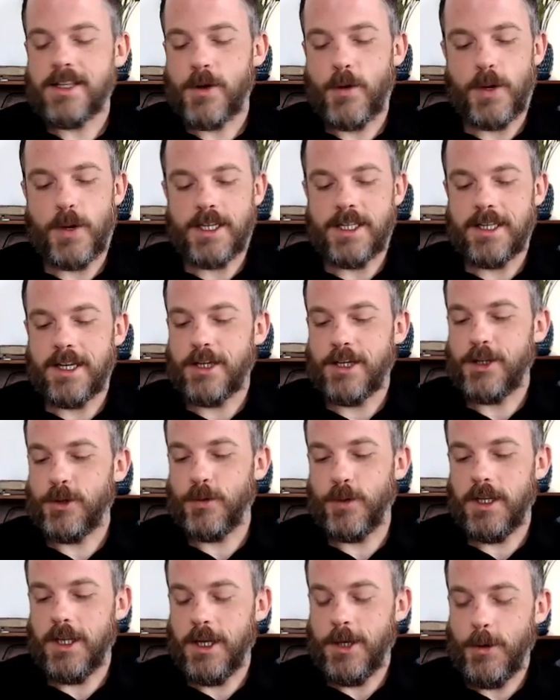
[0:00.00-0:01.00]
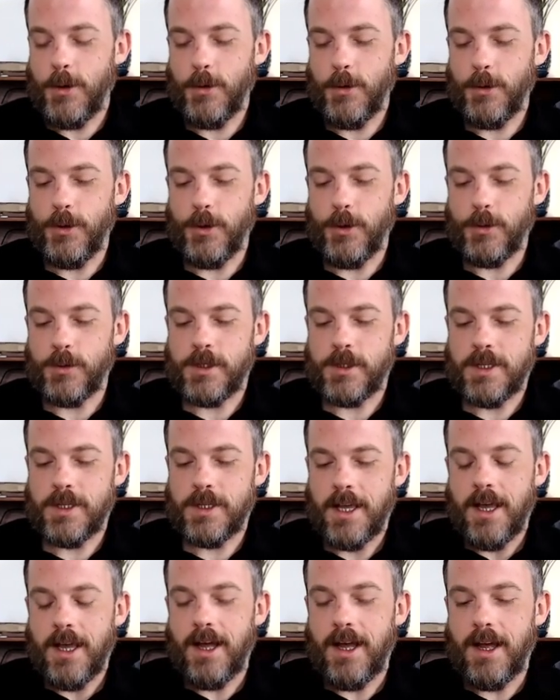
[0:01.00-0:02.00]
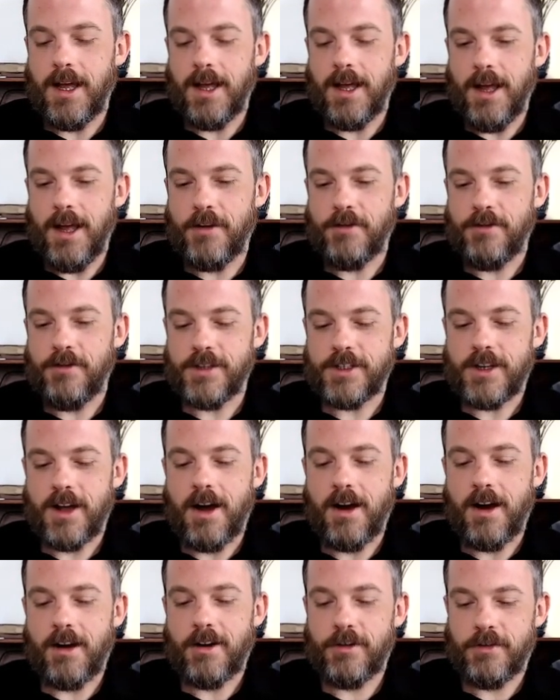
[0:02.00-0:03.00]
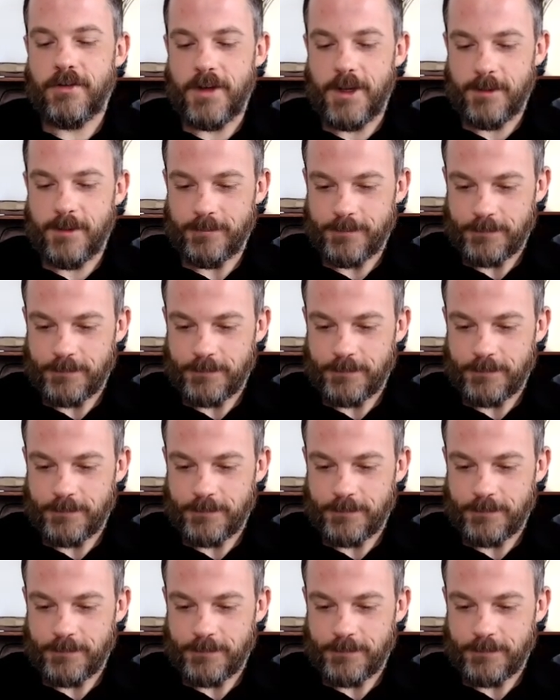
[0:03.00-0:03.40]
always such a really cool use of photography.